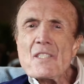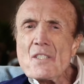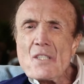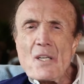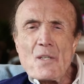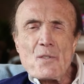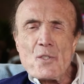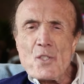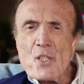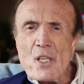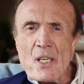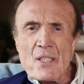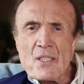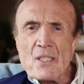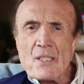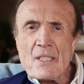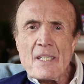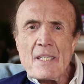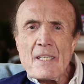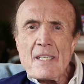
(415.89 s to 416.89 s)
Don't
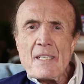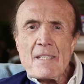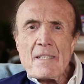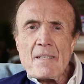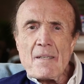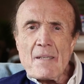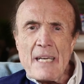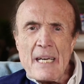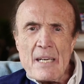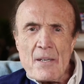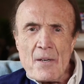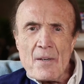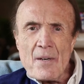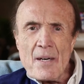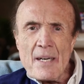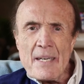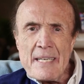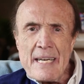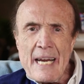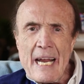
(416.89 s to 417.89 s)
just
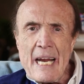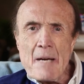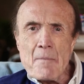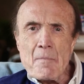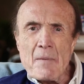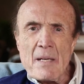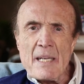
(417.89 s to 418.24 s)
hear a name